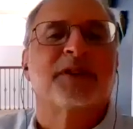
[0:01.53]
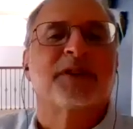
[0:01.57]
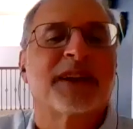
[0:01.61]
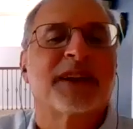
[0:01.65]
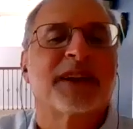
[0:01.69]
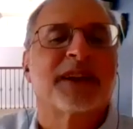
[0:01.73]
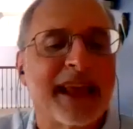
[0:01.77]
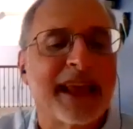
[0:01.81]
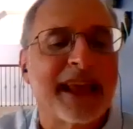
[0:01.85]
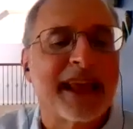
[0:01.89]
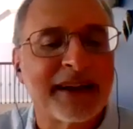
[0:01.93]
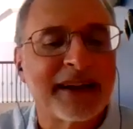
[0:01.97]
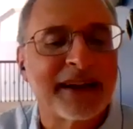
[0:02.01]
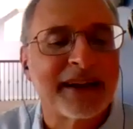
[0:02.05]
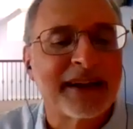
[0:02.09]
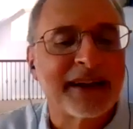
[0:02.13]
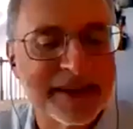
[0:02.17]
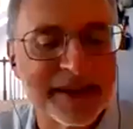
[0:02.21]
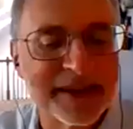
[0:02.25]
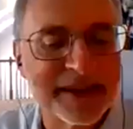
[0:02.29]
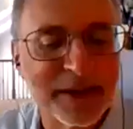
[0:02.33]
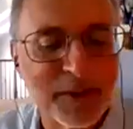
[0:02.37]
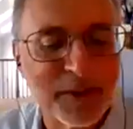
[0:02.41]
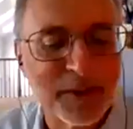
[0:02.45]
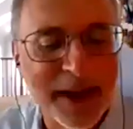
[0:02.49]
I hope everybody's
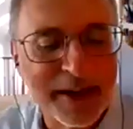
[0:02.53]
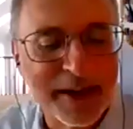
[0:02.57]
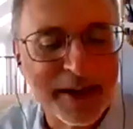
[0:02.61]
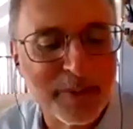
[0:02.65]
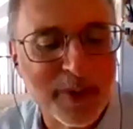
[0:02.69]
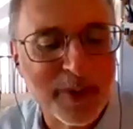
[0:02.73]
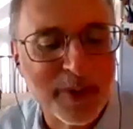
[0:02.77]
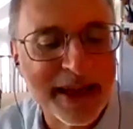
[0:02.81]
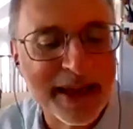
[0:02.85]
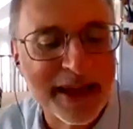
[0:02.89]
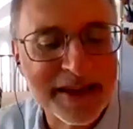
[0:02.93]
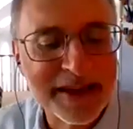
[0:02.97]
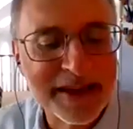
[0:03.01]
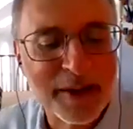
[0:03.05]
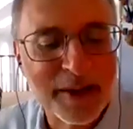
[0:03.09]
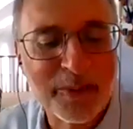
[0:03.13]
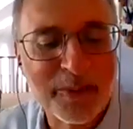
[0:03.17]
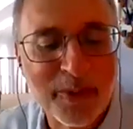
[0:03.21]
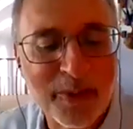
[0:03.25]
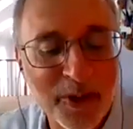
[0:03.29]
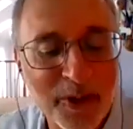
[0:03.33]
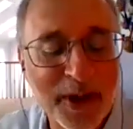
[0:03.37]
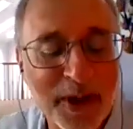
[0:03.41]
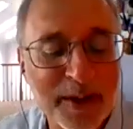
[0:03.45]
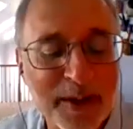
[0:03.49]
at the right place. Our
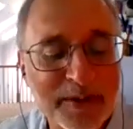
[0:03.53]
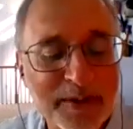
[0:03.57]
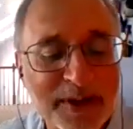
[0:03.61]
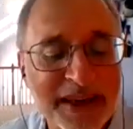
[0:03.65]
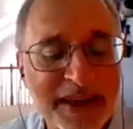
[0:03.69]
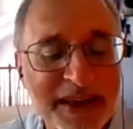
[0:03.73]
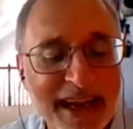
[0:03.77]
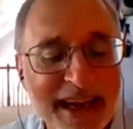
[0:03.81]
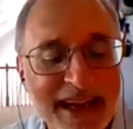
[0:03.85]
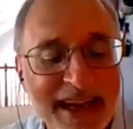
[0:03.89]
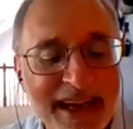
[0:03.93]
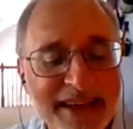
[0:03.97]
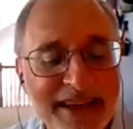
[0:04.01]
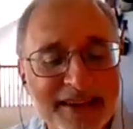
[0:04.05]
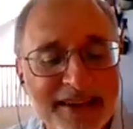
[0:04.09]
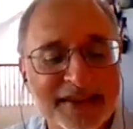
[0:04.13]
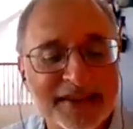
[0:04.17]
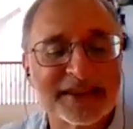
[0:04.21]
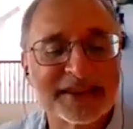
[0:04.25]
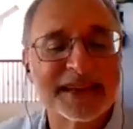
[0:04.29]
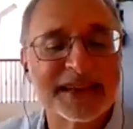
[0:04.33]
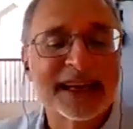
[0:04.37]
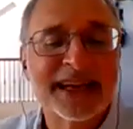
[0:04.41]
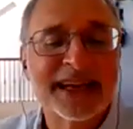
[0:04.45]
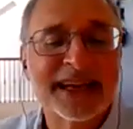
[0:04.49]
program today
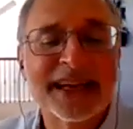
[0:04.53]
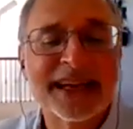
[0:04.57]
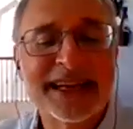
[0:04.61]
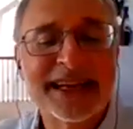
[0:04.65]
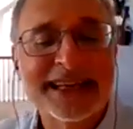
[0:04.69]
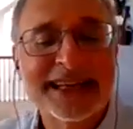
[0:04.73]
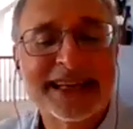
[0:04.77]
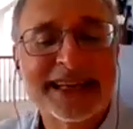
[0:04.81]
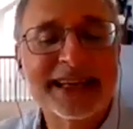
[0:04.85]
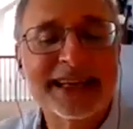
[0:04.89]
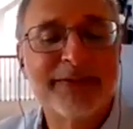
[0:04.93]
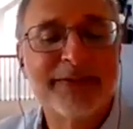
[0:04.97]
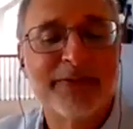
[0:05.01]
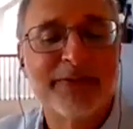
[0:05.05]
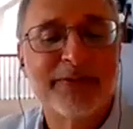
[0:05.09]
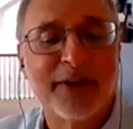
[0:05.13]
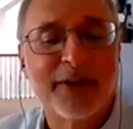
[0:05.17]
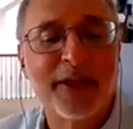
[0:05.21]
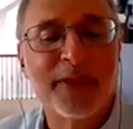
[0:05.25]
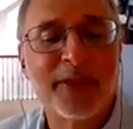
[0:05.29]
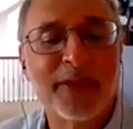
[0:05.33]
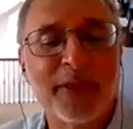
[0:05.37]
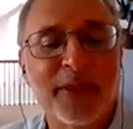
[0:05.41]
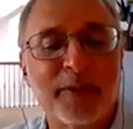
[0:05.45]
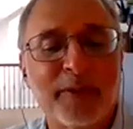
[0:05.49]
is
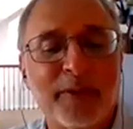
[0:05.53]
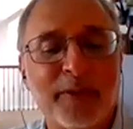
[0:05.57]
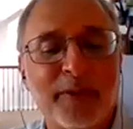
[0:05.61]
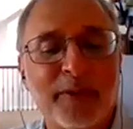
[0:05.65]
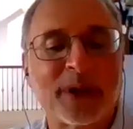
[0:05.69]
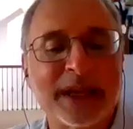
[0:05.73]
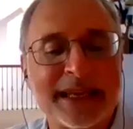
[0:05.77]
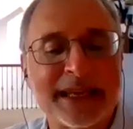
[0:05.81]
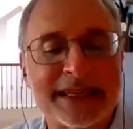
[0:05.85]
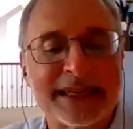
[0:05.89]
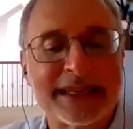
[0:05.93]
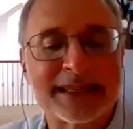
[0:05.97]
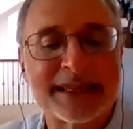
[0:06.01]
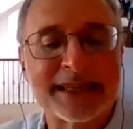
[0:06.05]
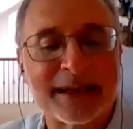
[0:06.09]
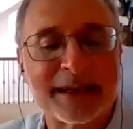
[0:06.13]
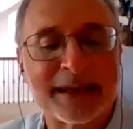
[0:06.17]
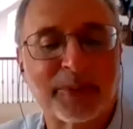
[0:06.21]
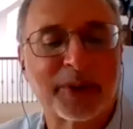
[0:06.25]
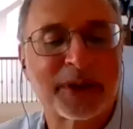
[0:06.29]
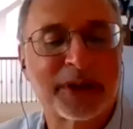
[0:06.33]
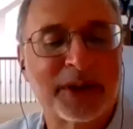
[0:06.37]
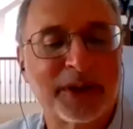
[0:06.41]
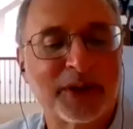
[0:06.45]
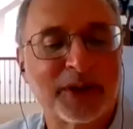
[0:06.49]
Defund the Police, a
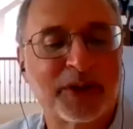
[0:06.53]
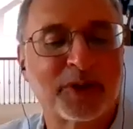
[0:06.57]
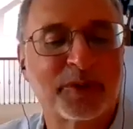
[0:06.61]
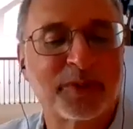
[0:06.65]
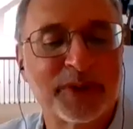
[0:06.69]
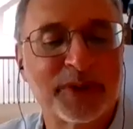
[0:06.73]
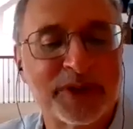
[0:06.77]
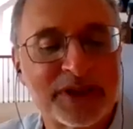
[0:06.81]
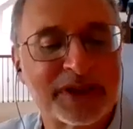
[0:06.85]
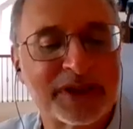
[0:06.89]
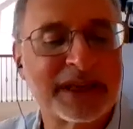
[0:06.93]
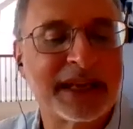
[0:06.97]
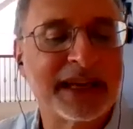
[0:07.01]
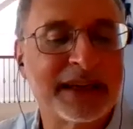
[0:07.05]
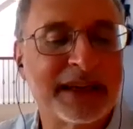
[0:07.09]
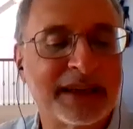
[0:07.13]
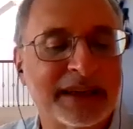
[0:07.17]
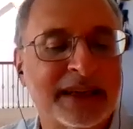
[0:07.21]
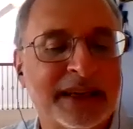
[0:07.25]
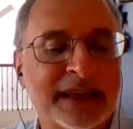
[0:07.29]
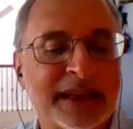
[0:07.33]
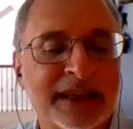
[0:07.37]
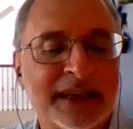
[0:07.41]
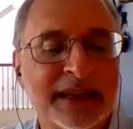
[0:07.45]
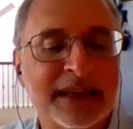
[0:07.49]
political
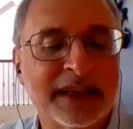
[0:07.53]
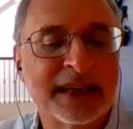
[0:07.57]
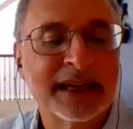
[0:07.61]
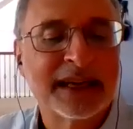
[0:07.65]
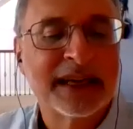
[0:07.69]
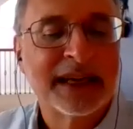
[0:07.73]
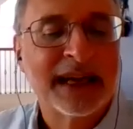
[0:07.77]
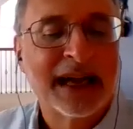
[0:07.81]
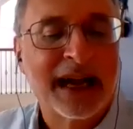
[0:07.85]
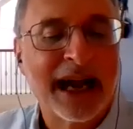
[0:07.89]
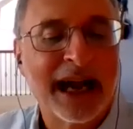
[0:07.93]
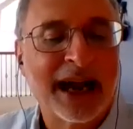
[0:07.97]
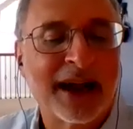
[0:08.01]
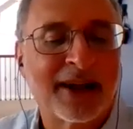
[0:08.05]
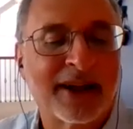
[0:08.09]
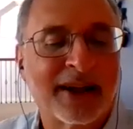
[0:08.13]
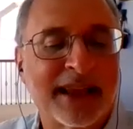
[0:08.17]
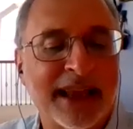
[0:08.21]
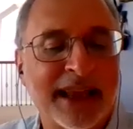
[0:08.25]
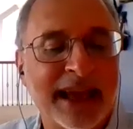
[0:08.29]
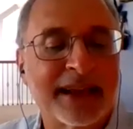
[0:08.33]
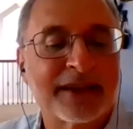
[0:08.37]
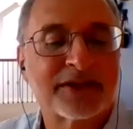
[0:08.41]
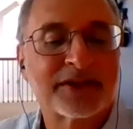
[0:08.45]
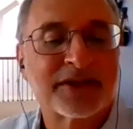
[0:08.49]
mistake. Our
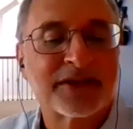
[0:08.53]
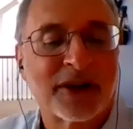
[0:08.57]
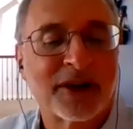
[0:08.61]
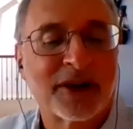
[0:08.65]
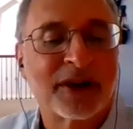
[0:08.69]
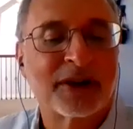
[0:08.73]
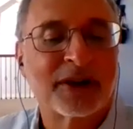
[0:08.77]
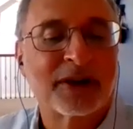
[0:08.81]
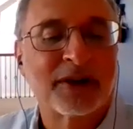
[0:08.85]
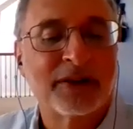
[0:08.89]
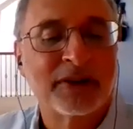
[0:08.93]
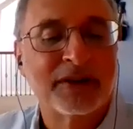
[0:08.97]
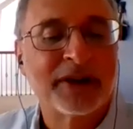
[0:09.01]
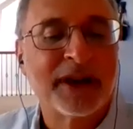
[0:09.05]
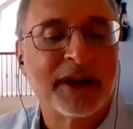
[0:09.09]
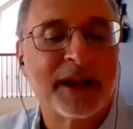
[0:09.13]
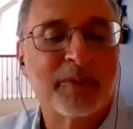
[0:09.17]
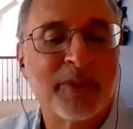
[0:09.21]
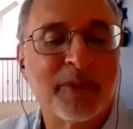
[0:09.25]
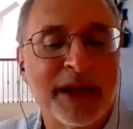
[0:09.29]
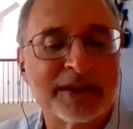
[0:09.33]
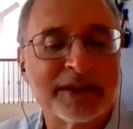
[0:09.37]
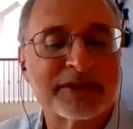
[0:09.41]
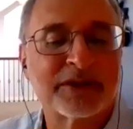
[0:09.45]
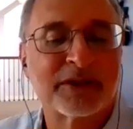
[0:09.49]
guests are
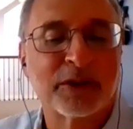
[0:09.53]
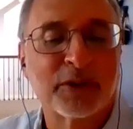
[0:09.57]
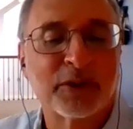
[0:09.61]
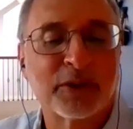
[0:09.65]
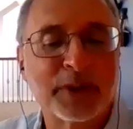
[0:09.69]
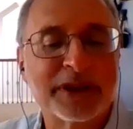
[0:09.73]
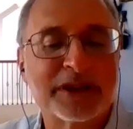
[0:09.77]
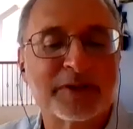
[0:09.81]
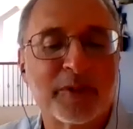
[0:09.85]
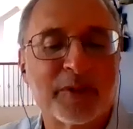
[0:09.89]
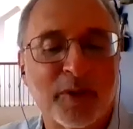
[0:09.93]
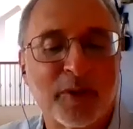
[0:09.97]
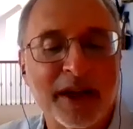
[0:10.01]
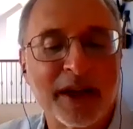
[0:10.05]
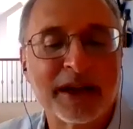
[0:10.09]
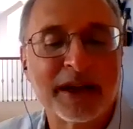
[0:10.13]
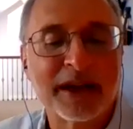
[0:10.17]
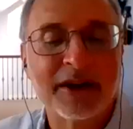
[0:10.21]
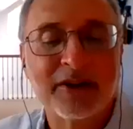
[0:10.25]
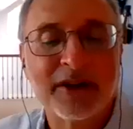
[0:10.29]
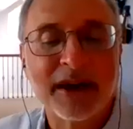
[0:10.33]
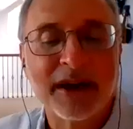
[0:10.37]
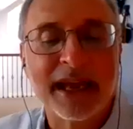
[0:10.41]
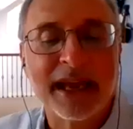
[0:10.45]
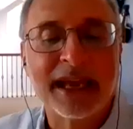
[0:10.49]
Ambassador Luis
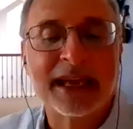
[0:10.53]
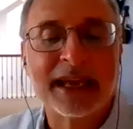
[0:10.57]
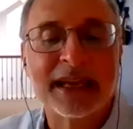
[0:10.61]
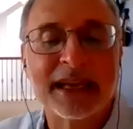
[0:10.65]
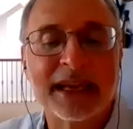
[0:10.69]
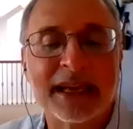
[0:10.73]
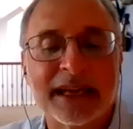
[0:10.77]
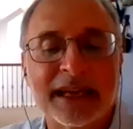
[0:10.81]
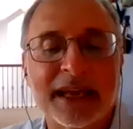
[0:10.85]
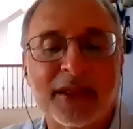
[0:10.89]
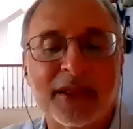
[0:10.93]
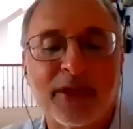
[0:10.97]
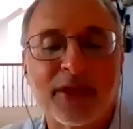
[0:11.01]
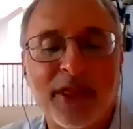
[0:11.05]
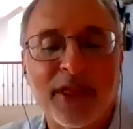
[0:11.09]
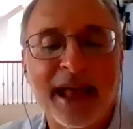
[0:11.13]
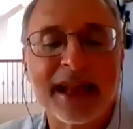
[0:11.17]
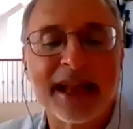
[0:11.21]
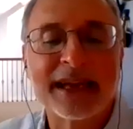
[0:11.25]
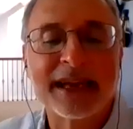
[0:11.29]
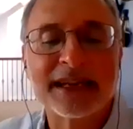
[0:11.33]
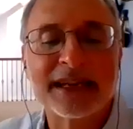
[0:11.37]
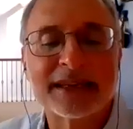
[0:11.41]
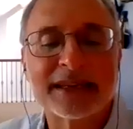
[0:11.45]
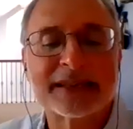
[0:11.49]
Moreno and
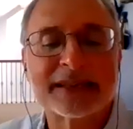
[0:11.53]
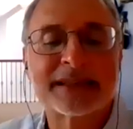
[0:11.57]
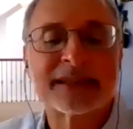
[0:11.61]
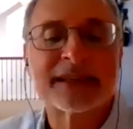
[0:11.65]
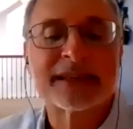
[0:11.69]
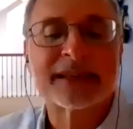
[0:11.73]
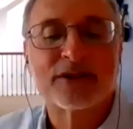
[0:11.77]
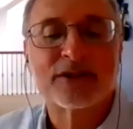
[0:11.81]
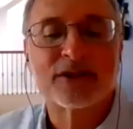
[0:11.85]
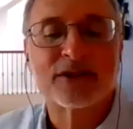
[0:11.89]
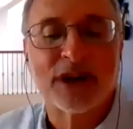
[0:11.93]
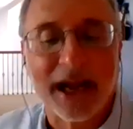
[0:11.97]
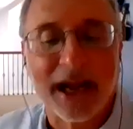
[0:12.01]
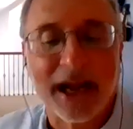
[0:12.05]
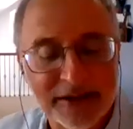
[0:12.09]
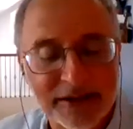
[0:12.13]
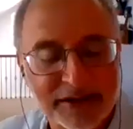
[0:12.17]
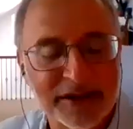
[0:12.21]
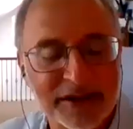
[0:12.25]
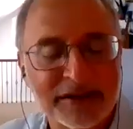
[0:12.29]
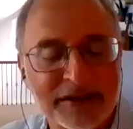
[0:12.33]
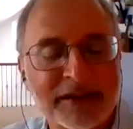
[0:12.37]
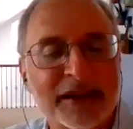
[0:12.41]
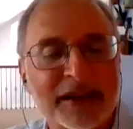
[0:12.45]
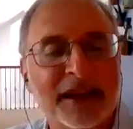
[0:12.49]
Thaddeus
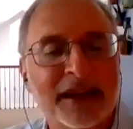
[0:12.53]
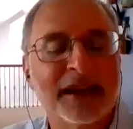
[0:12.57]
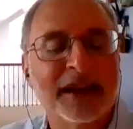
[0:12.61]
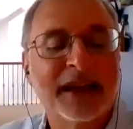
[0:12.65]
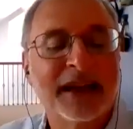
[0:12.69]
Johnson.